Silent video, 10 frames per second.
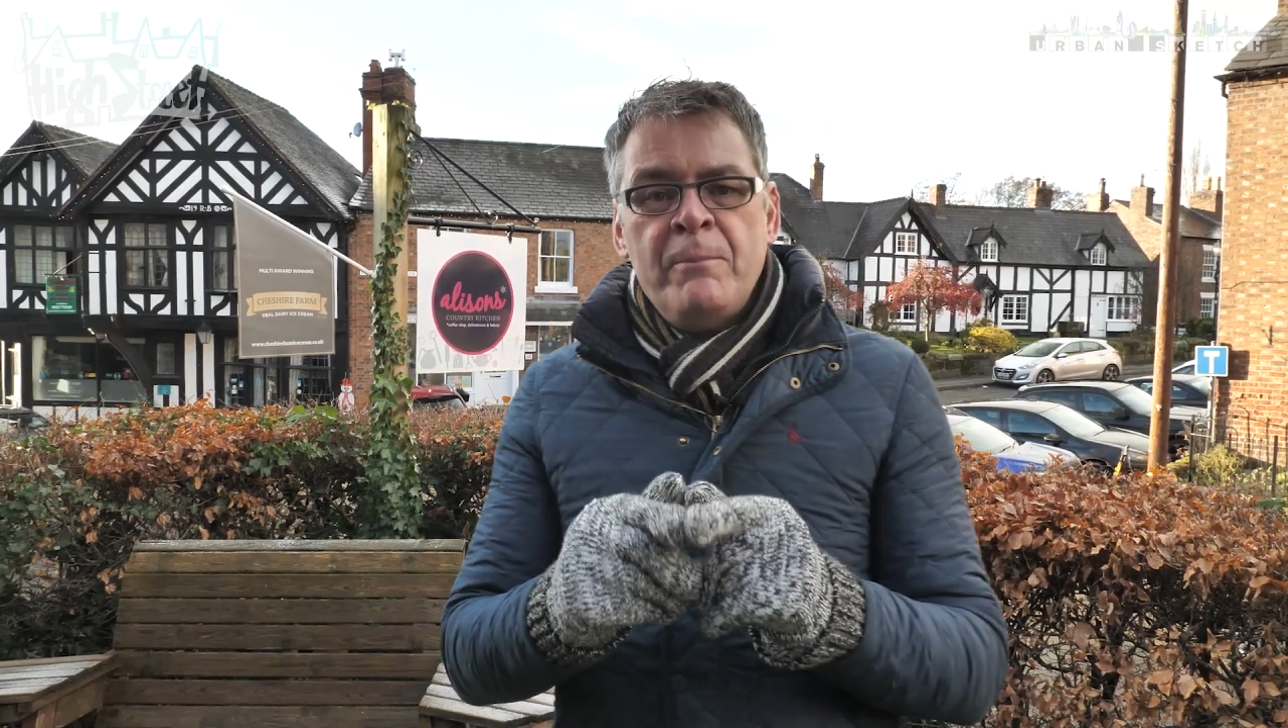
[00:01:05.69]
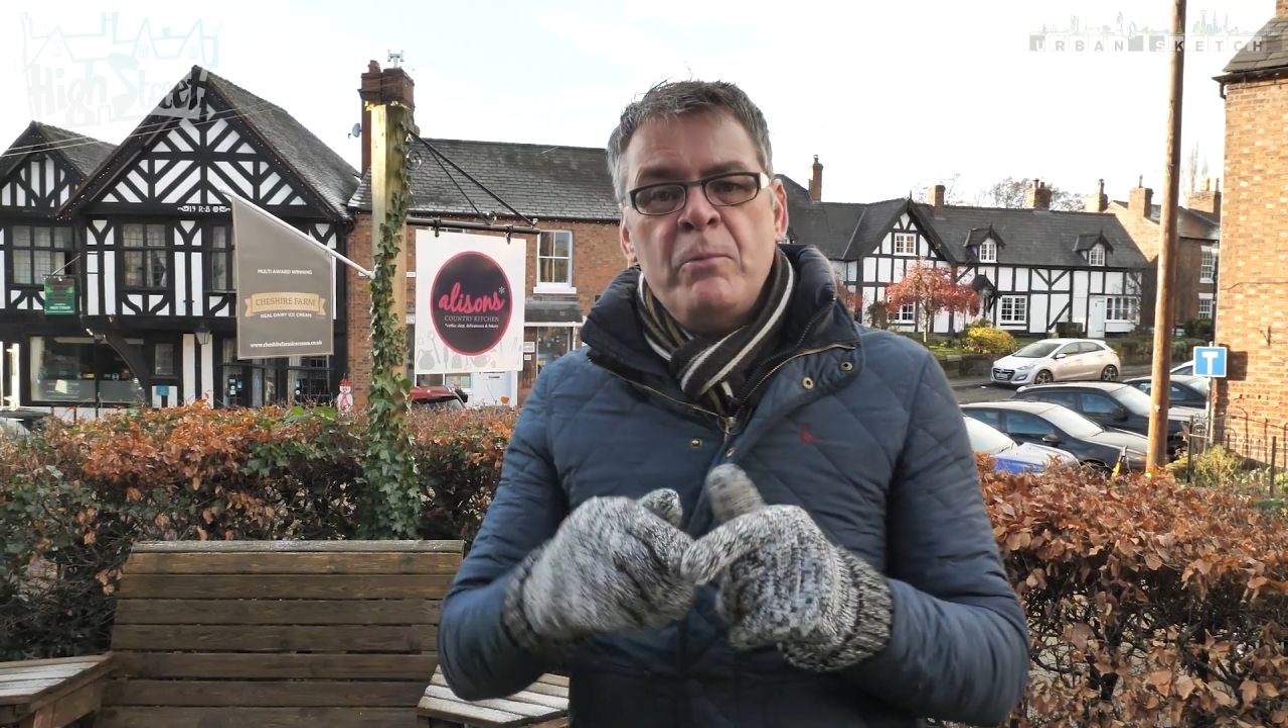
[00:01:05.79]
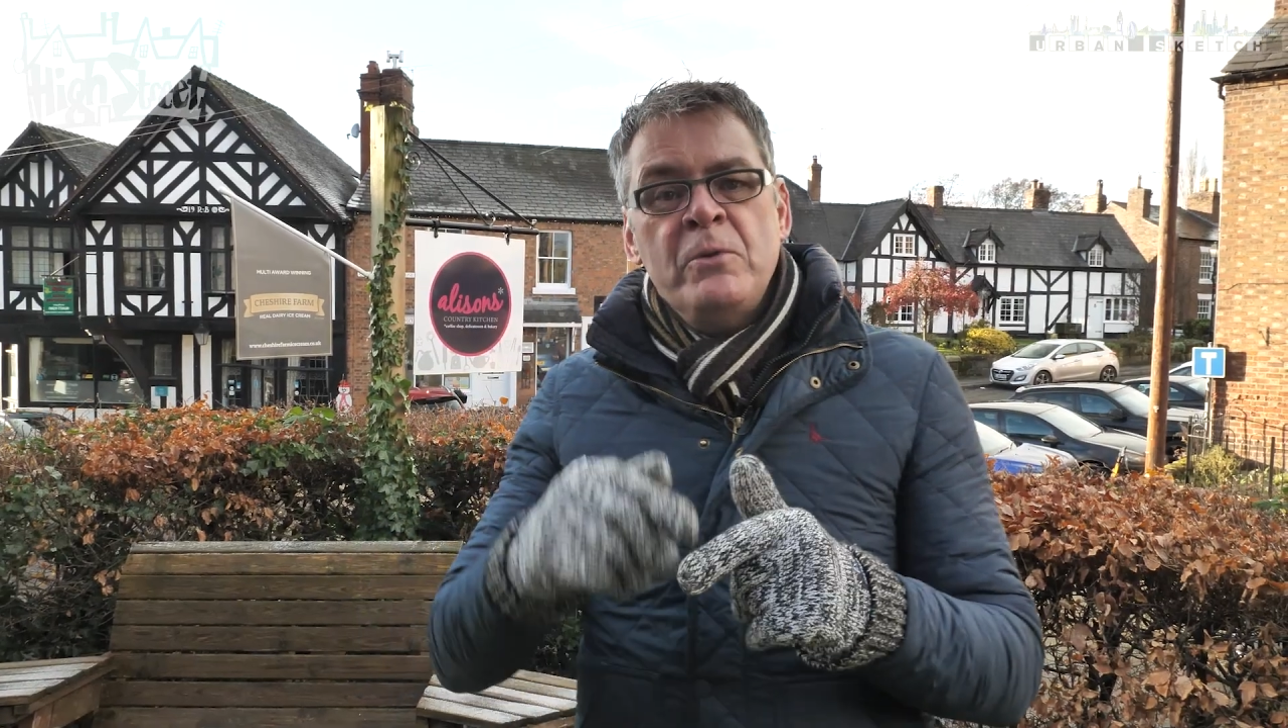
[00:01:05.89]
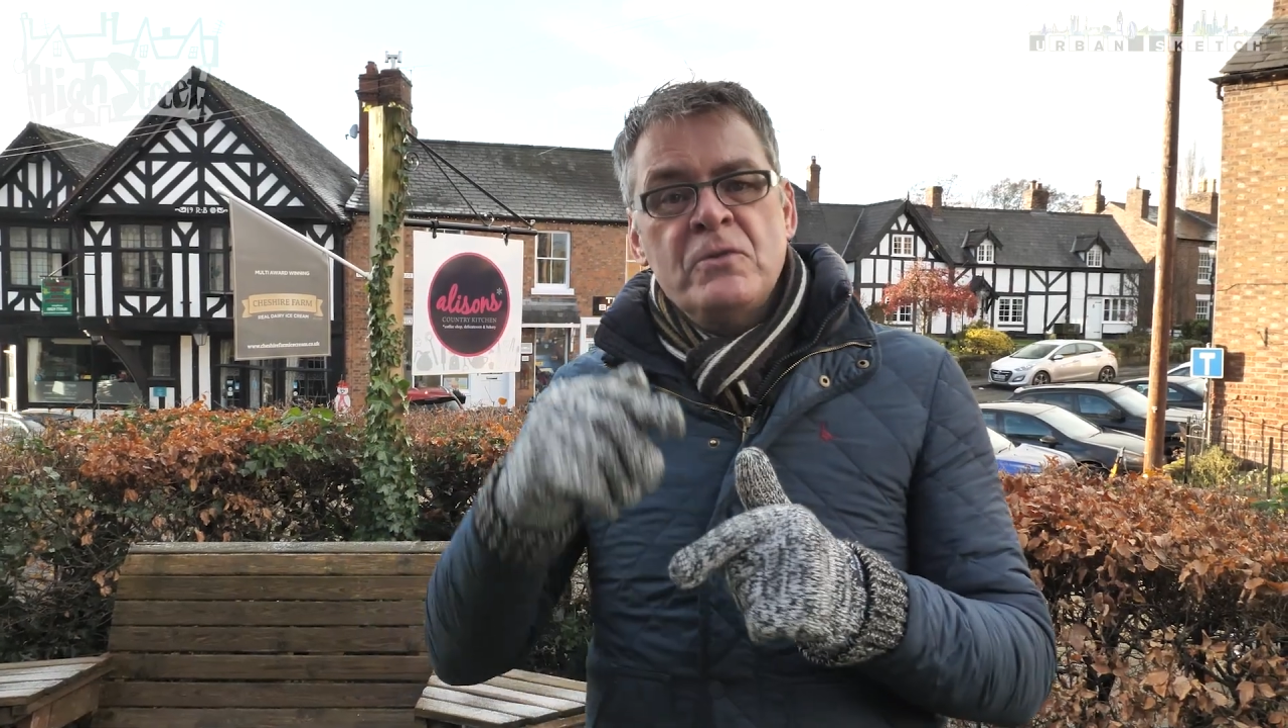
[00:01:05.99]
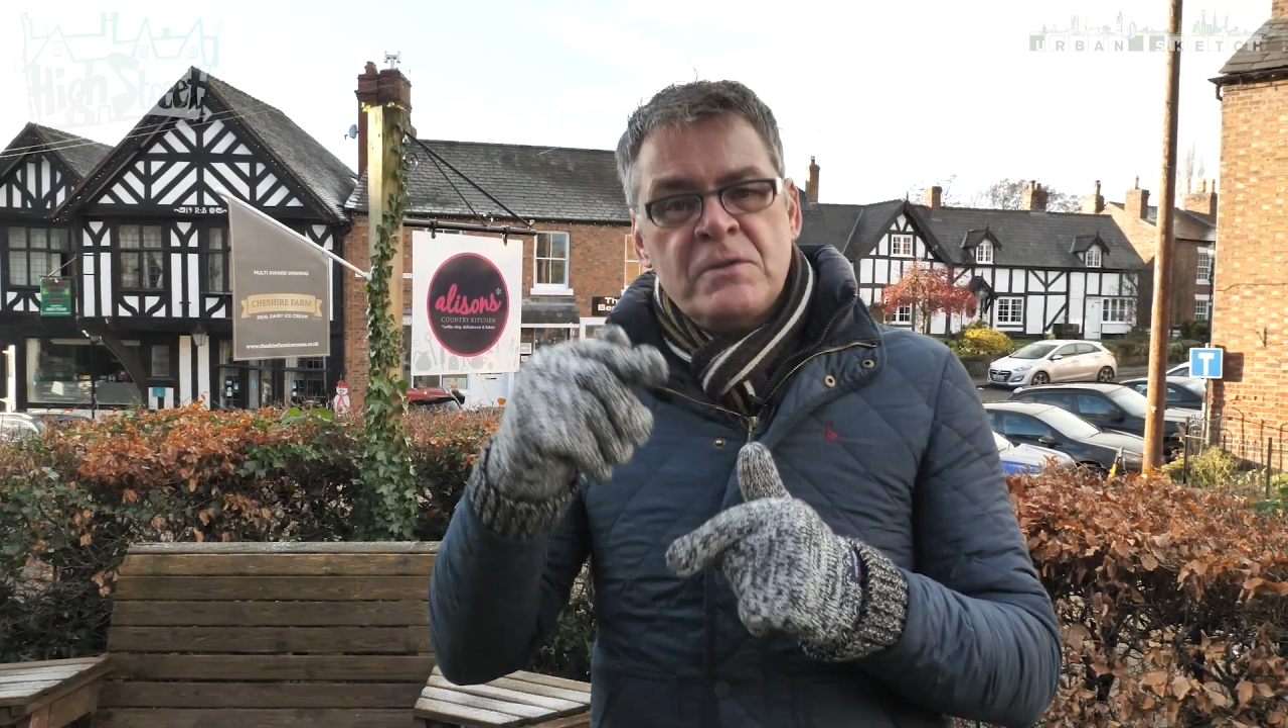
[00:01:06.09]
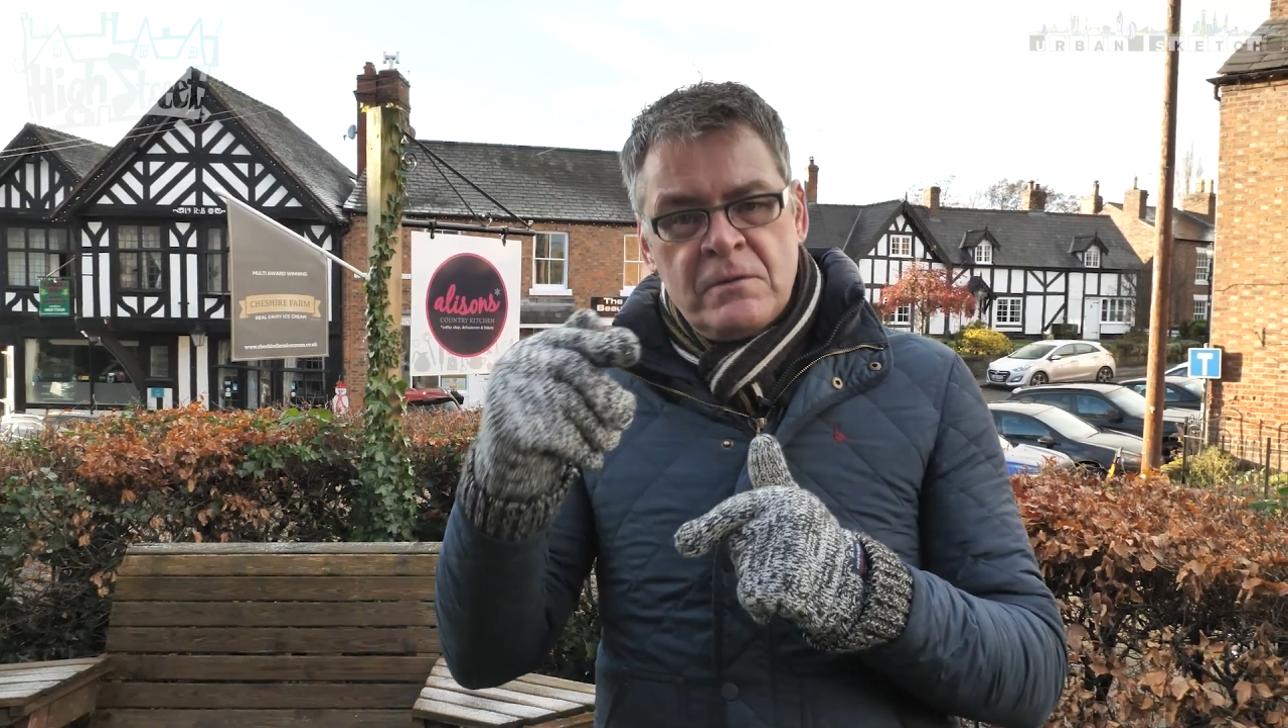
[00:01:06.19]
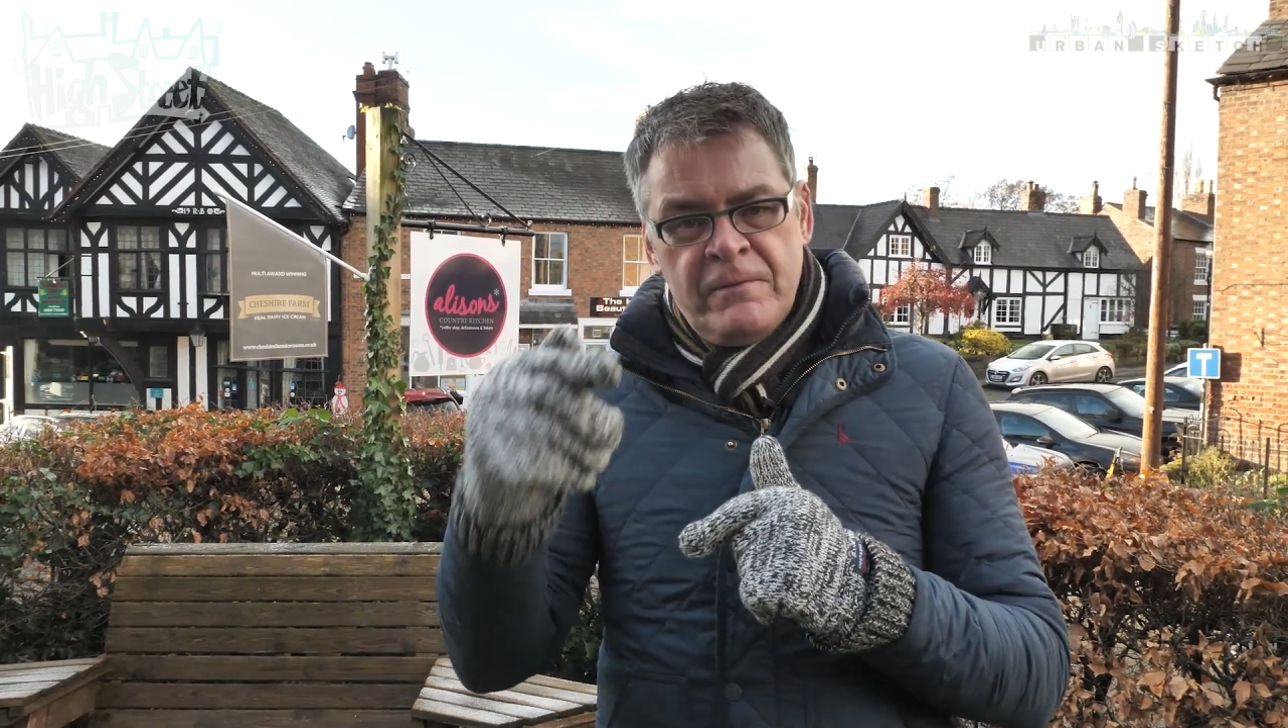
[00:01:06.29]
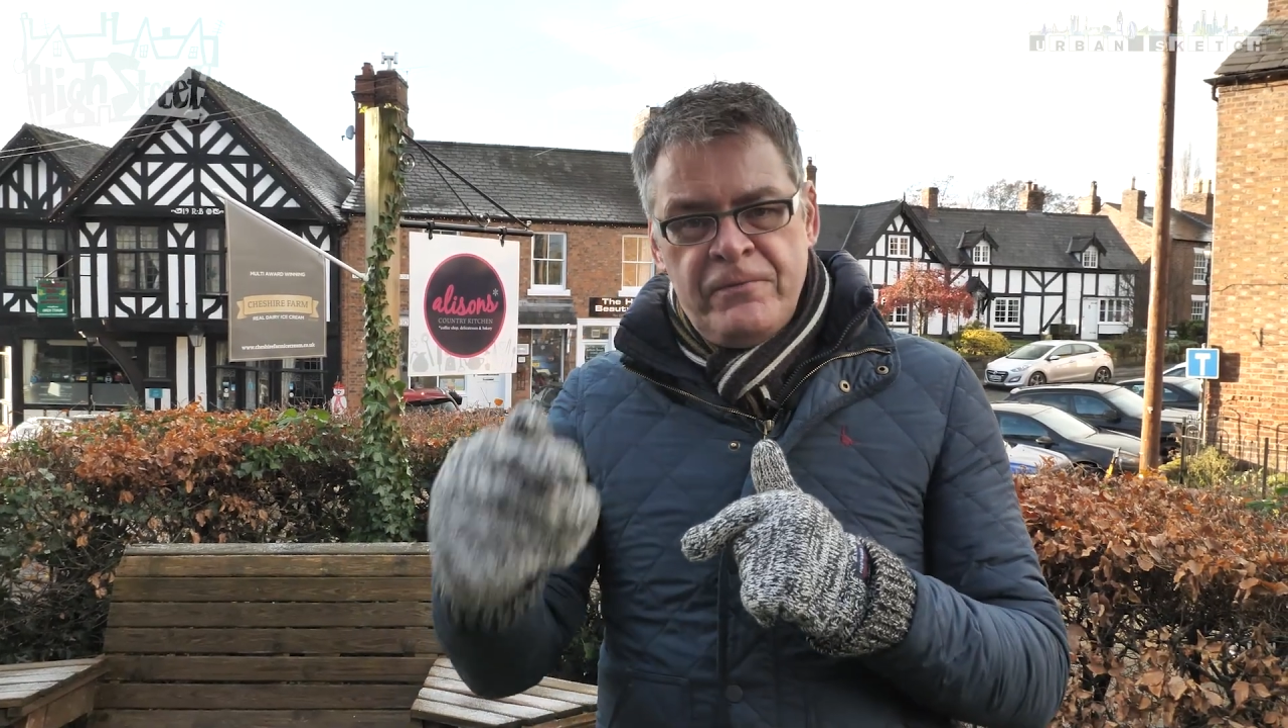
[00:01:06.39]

but we've done some